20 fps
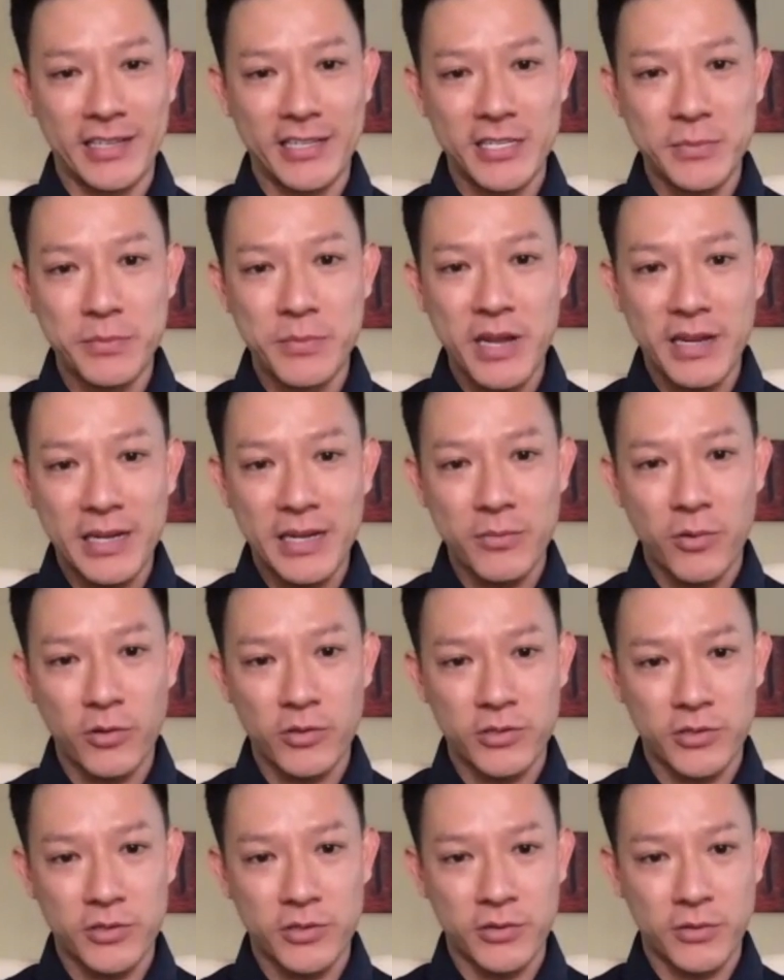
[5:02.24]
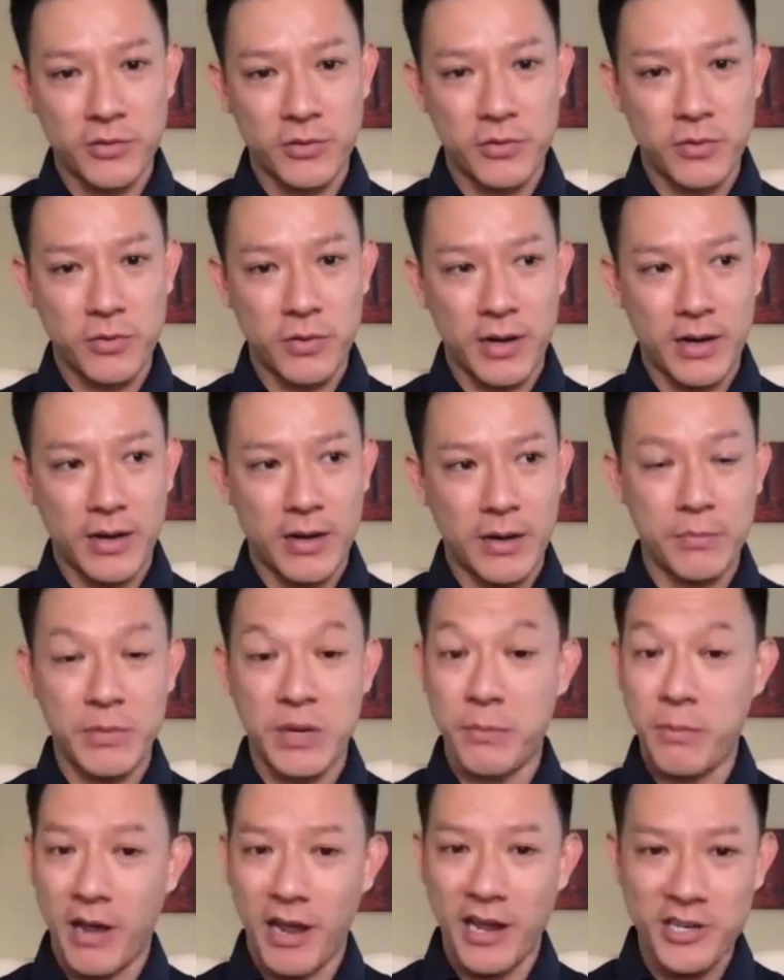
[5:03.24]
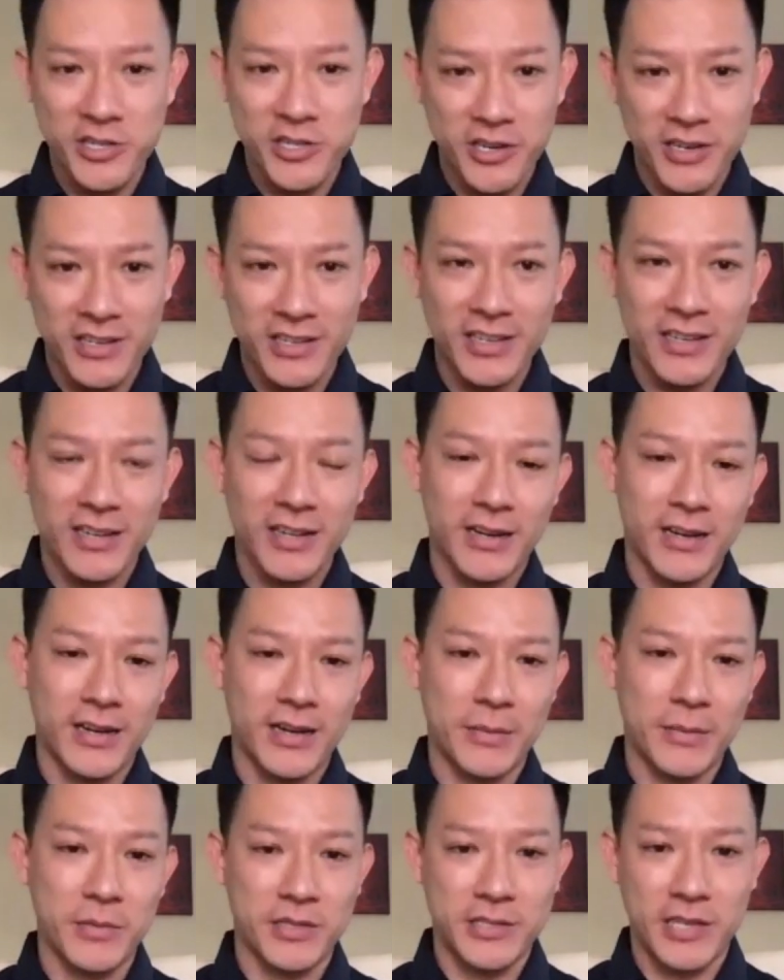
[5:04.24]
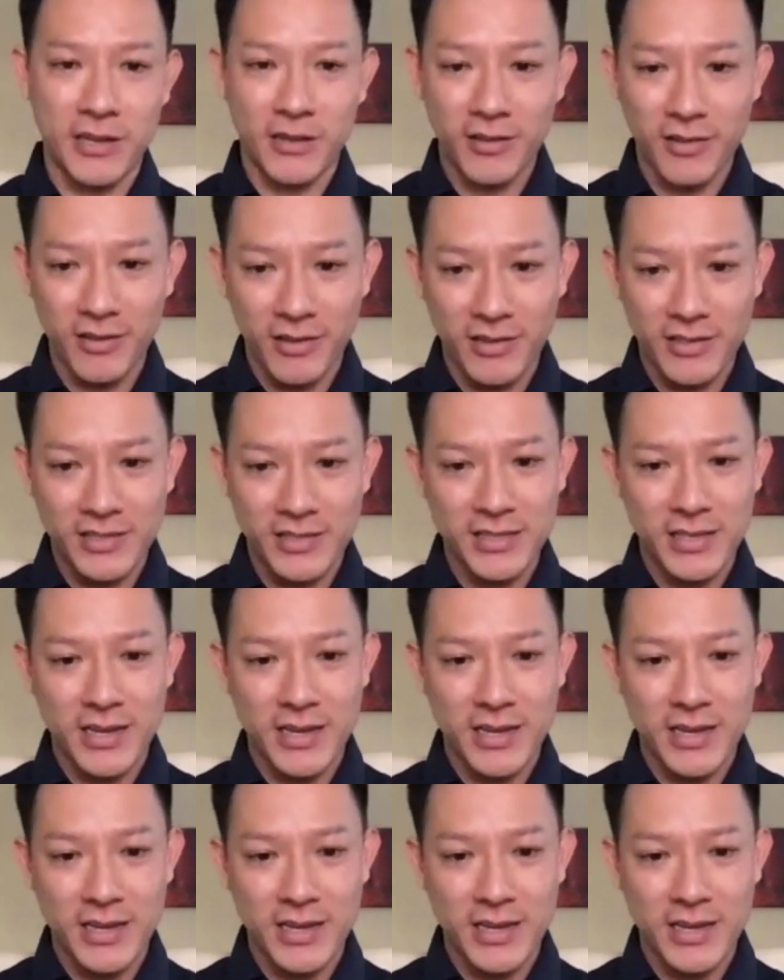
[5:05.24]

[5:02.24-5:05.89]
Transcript: just being able to um, be patient, uh, meticulous,